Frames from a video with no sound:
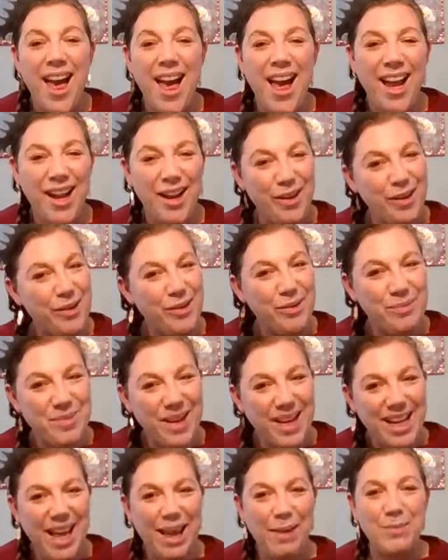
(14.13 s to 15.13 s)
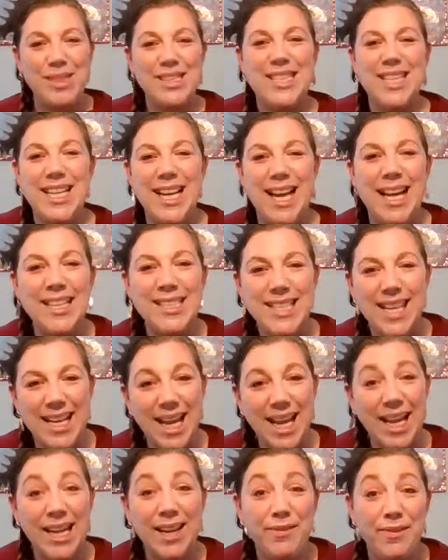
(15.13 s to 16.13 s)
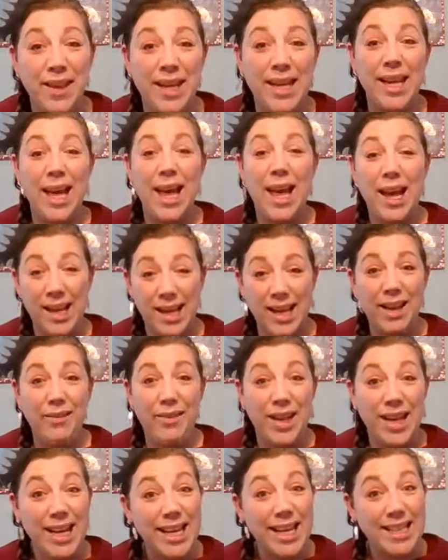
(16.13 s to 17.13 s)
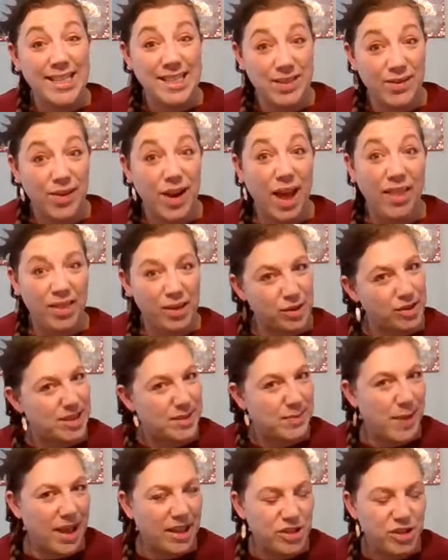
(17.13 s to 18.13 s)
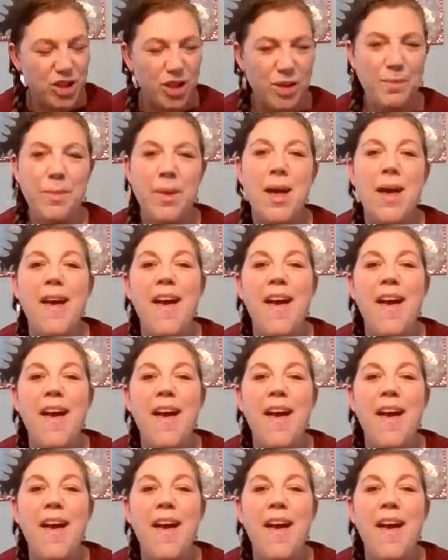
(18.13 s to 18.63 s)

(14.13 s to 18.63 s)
Hello, my name is Ines and I live in East Flanders, Belgium.